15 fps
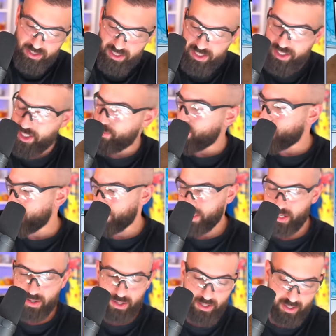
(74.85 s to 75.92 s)
at the gym. Oh, here we
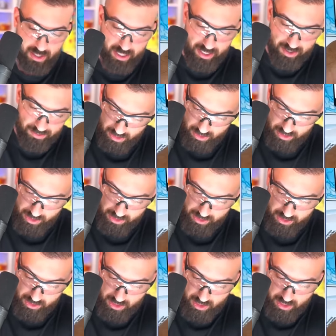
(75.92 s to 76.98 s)
go. Okay. Now,
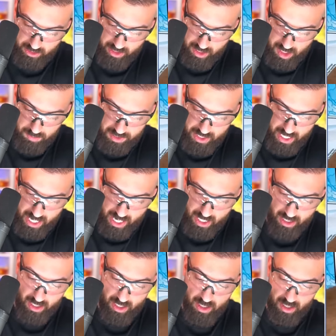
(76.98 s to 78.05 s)
this is the thing that comes in
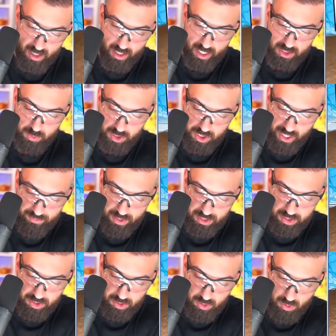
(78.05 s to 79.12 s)
handy, because once you have the
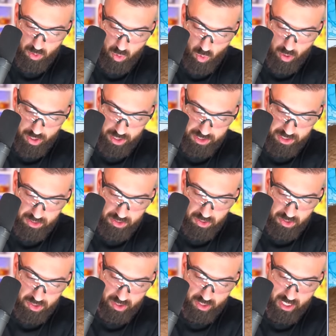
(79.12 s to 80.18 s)
two corners, you
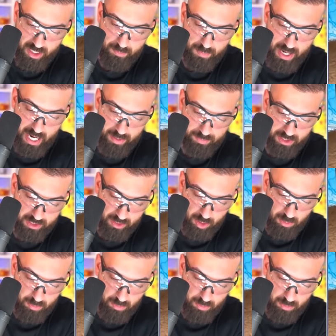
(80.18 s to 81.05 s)
usually can pop this